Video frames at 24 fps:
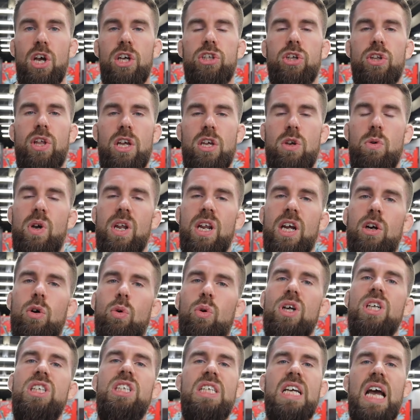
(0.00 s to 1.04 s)
so that you can
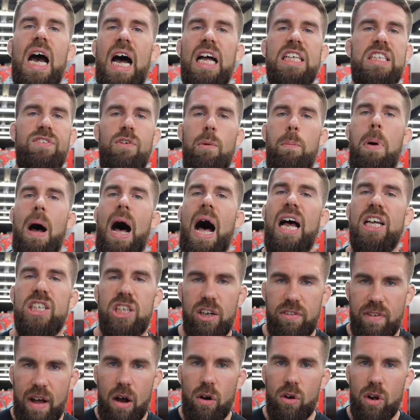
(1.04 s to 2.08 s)
increase the odds of a
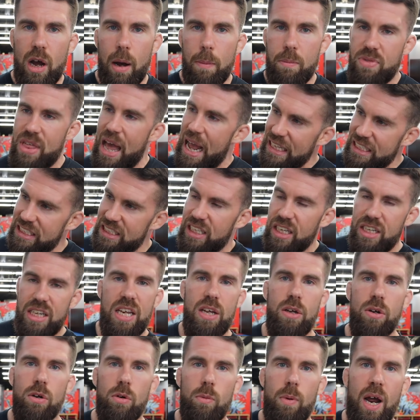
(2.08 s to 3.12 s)
positive outcome. That's the
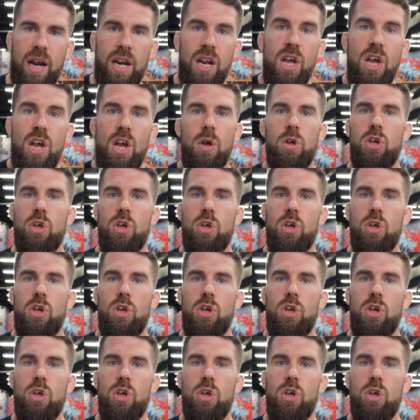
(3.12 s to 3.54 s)
deal, right?